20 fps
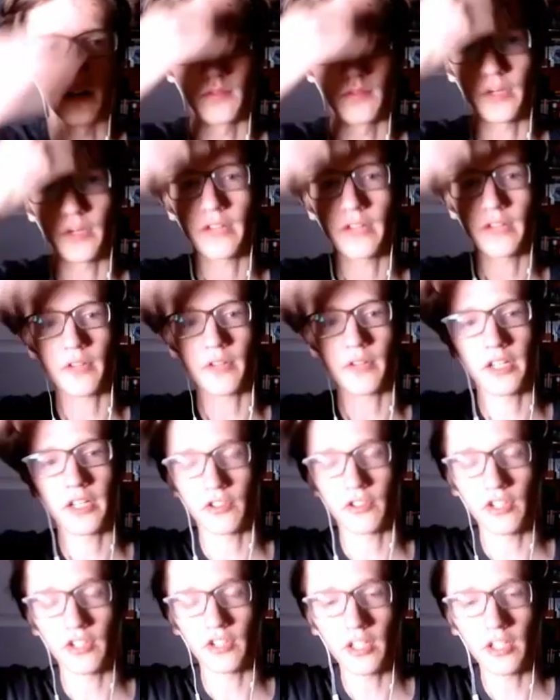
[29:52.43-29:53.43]
We're either
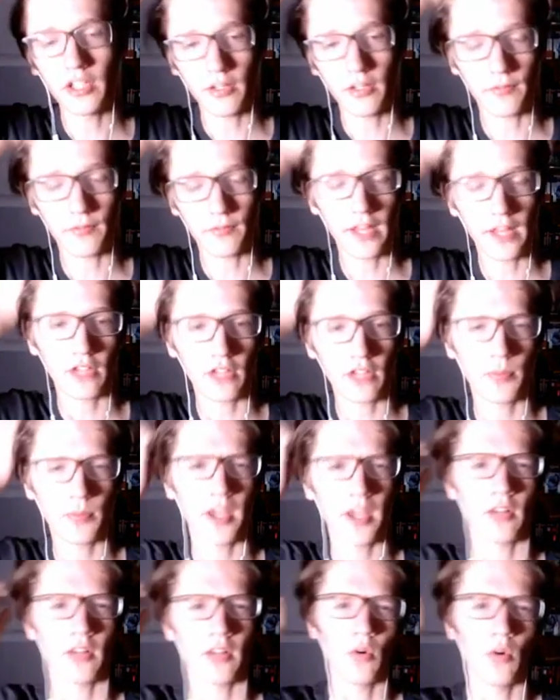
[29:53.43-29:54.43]
gonna see it in a
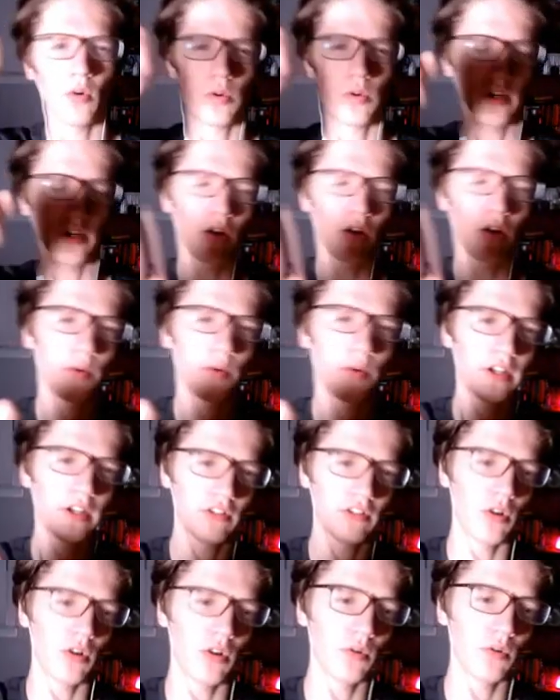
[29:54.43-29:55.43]
flashback or he
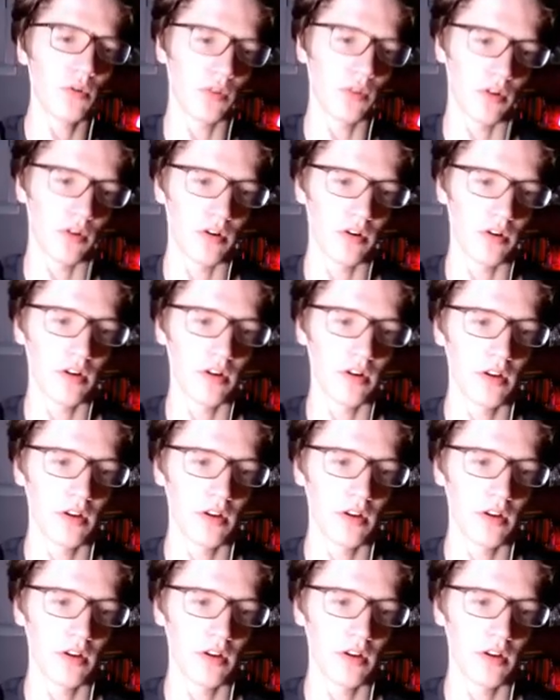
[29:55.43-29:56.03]
already told her,